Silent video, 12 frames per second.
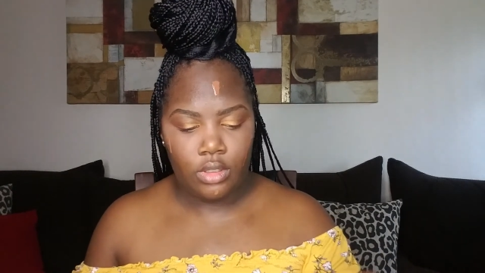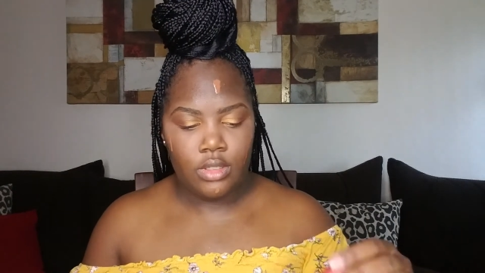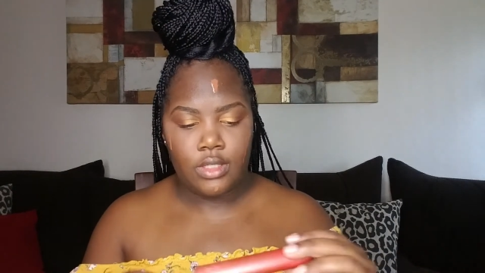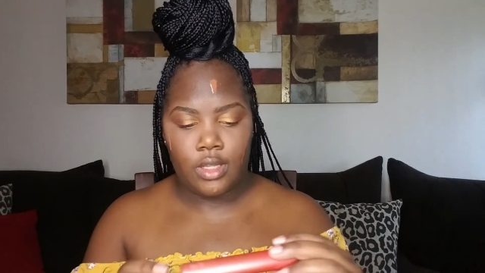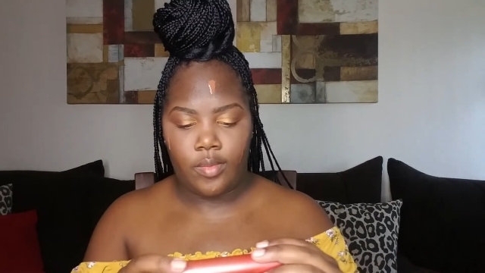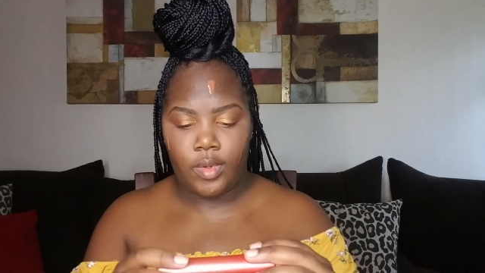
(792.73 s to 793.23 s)

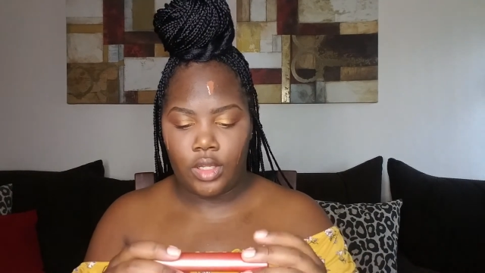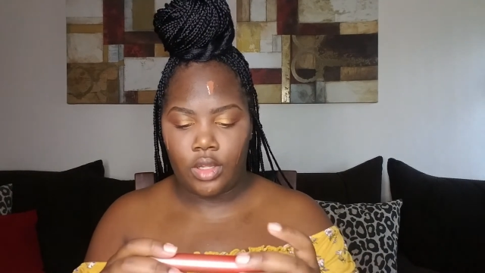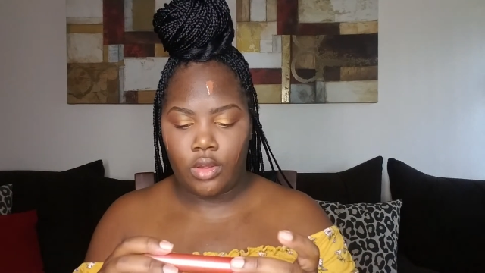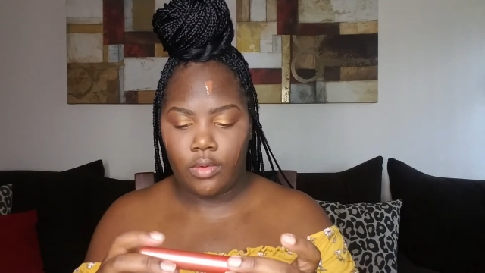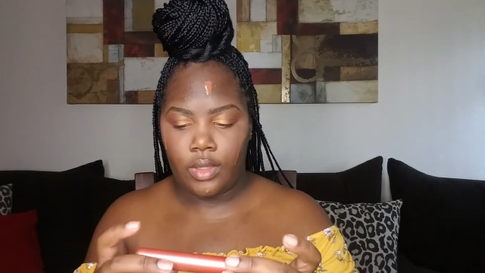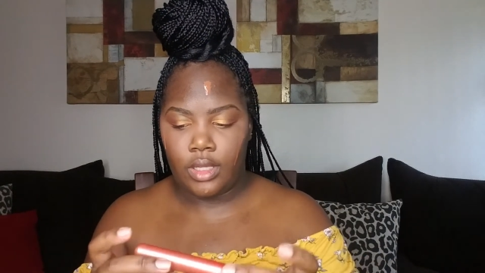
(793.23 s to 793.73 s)
So I'm gonna
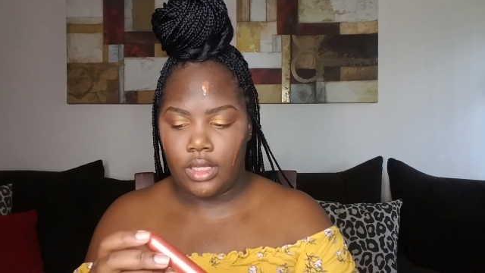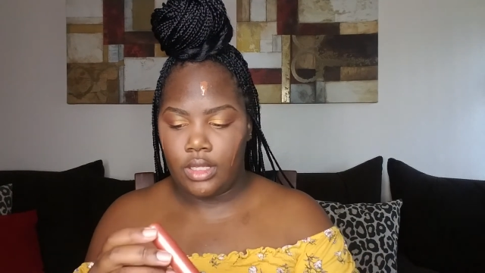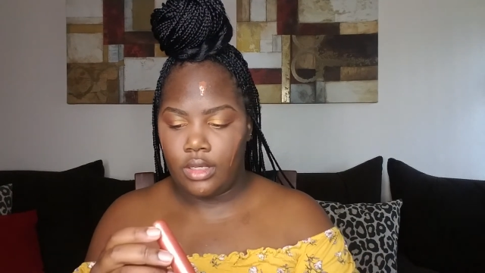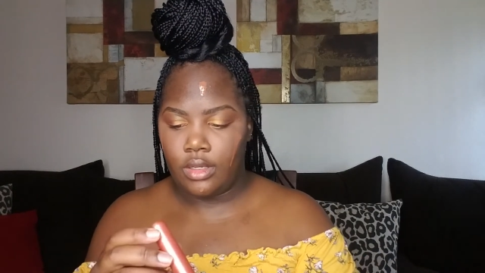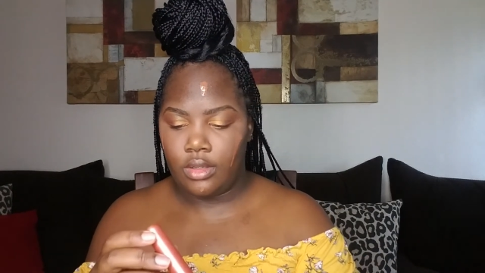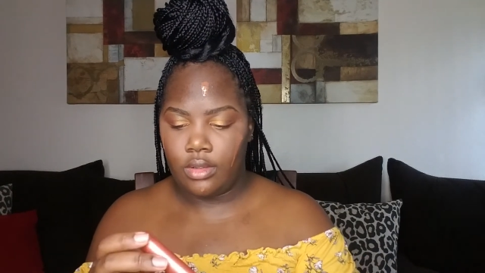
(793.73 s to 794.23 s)
go
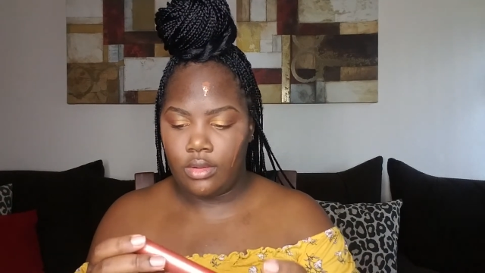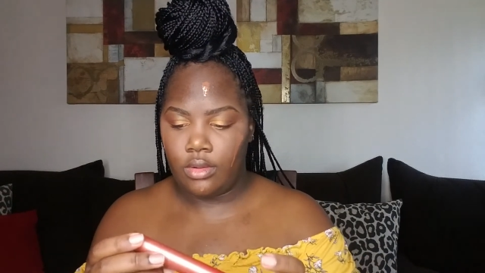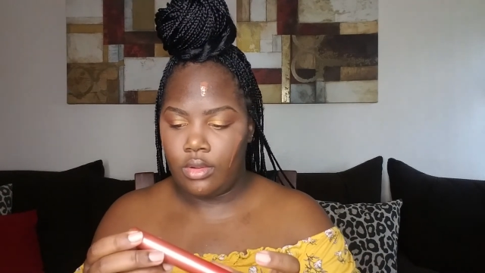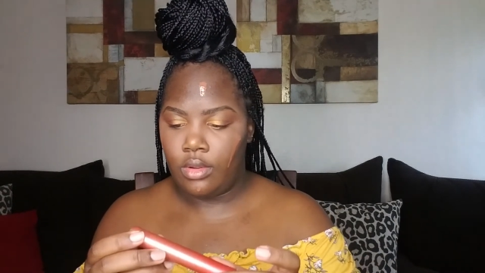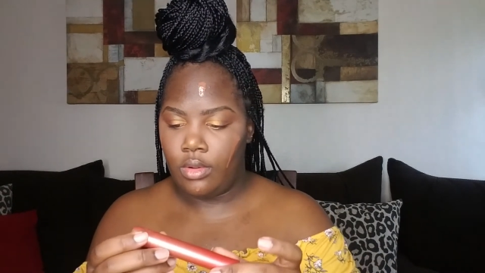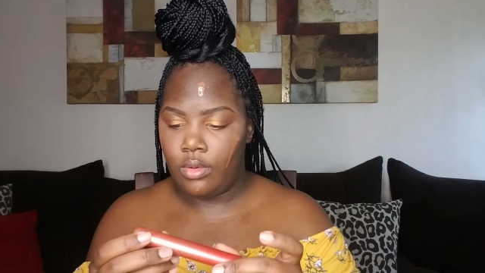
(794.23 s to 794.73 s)
in
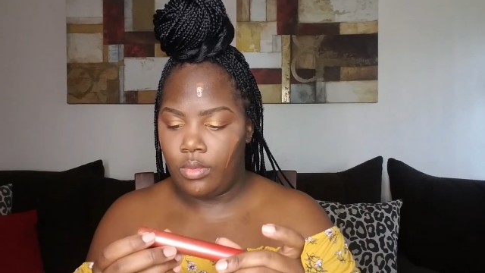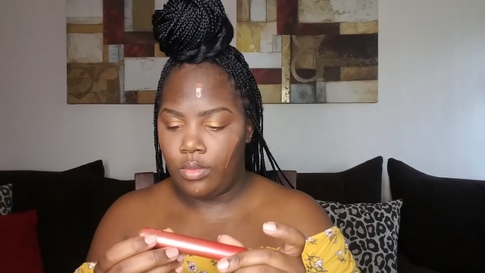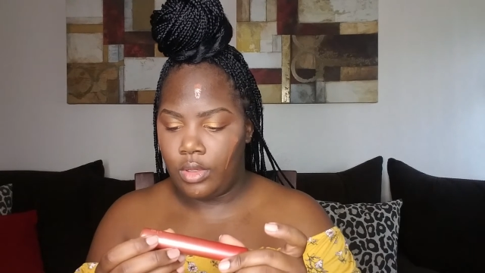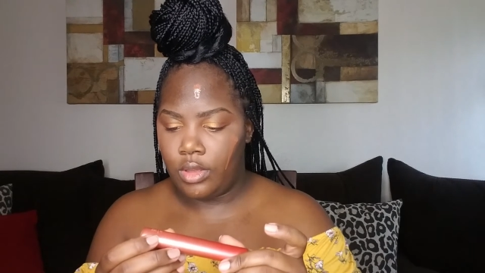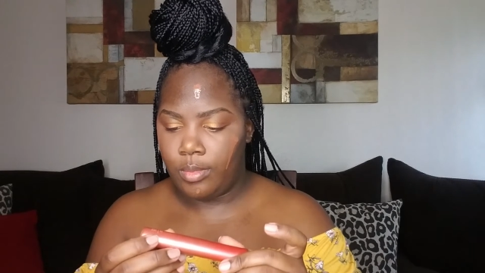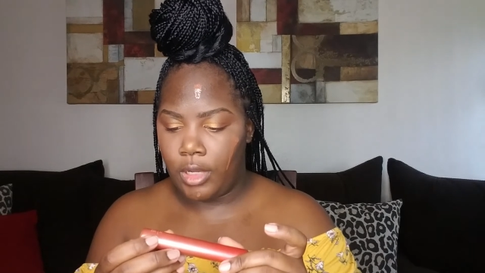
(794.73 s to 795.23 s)

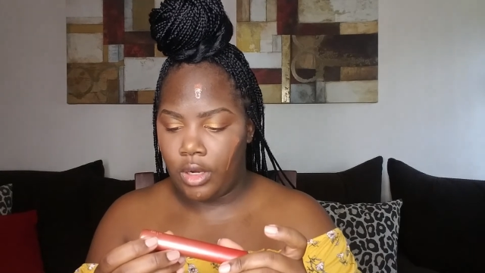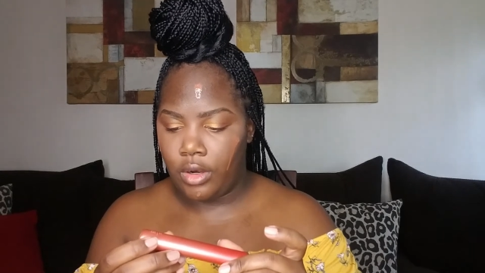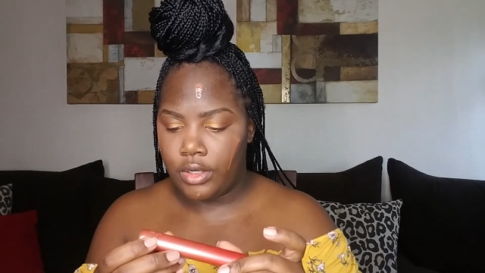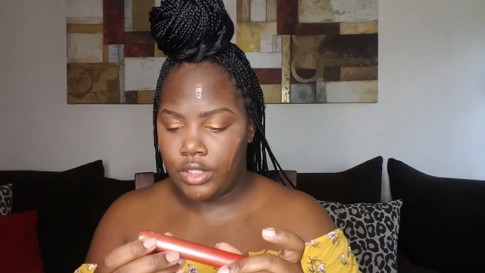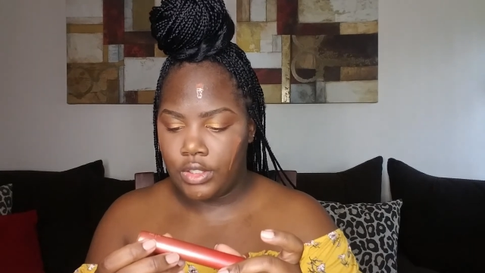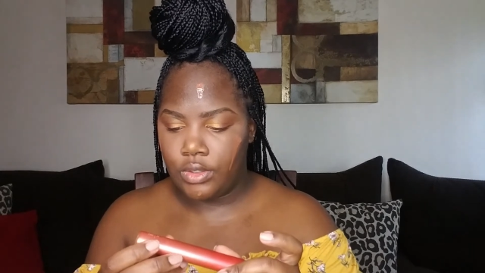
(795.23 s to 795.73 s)
with my
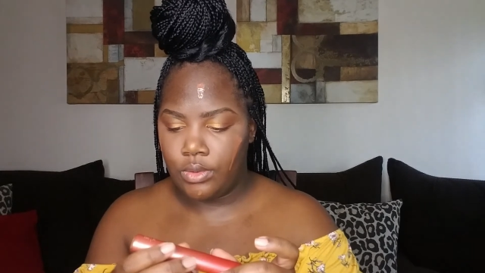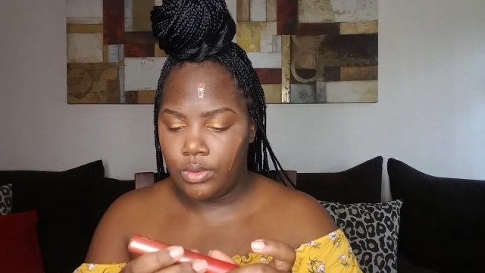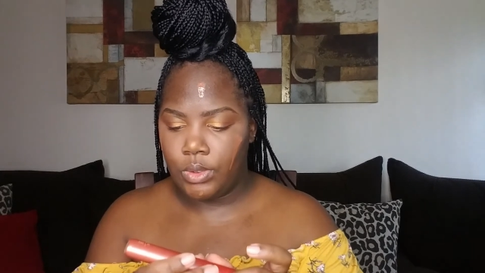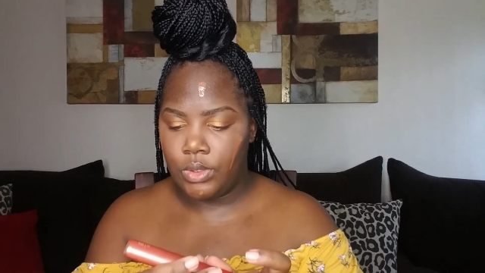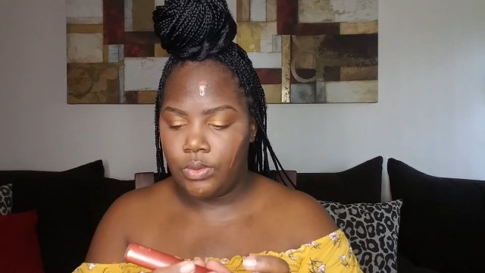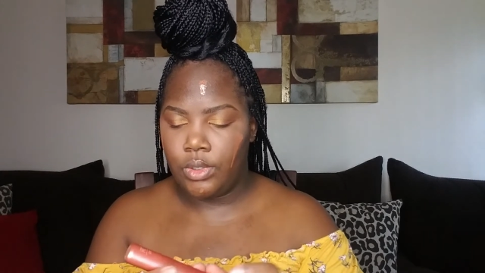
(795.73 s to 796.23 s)

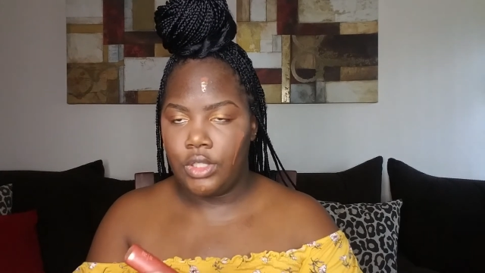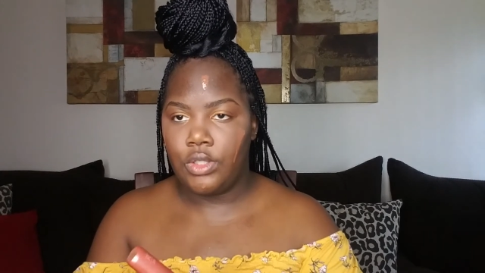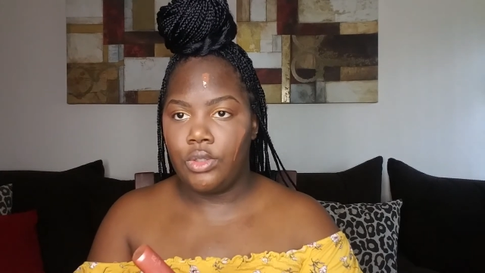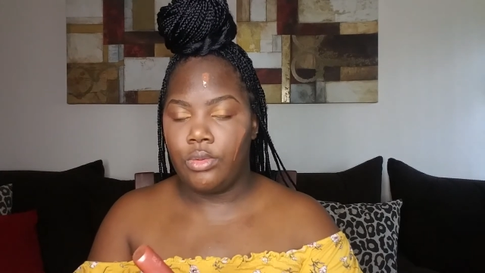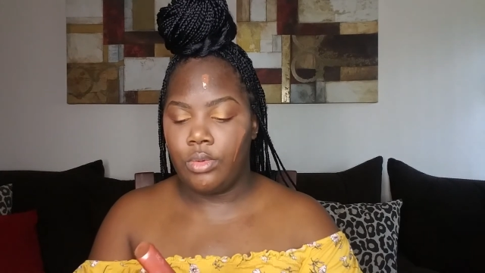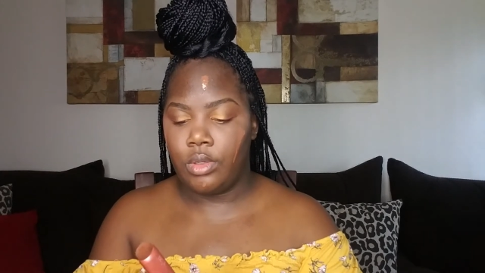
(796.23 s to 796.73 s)
R2
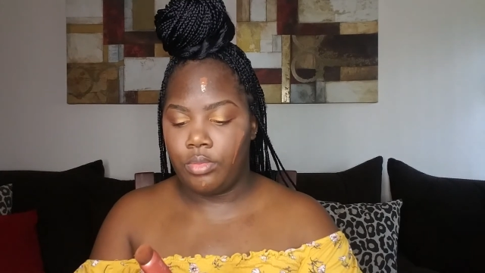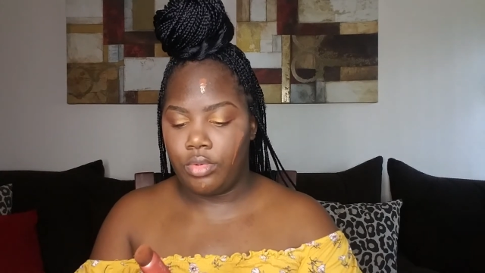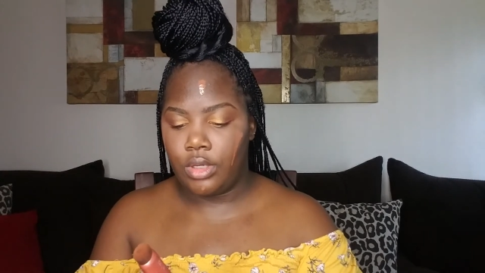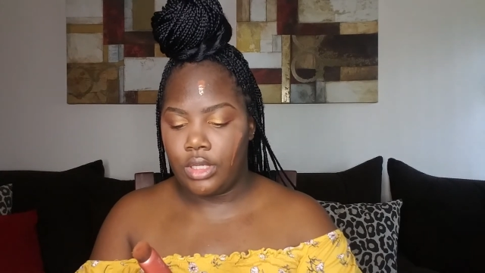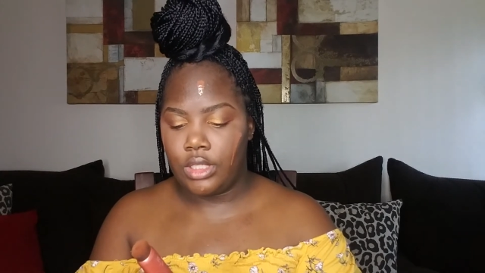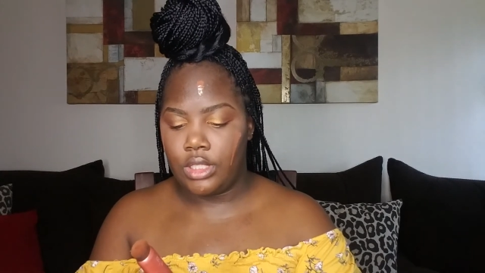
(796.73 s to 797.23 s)
22-1
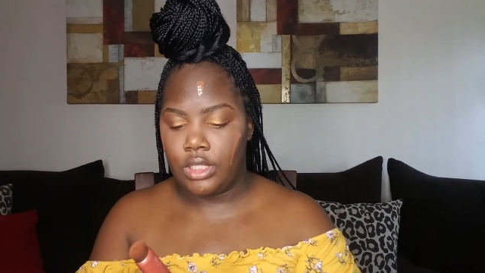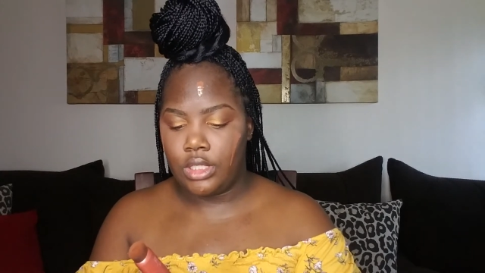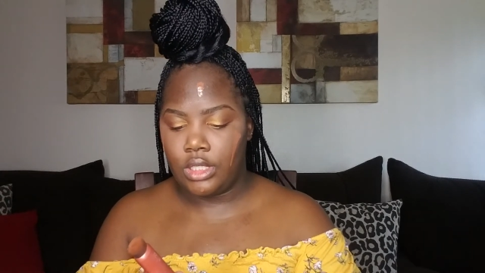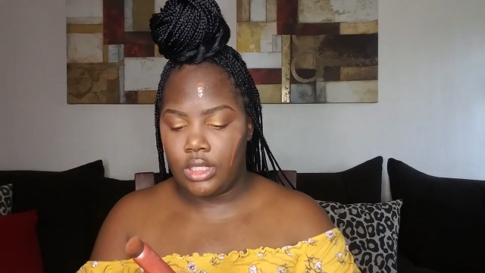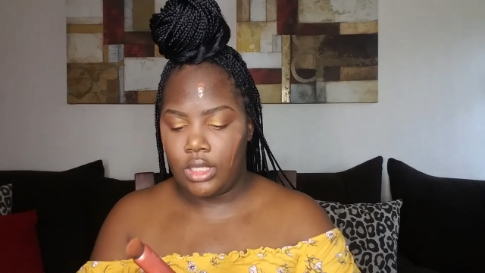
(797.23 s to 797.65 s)
brush.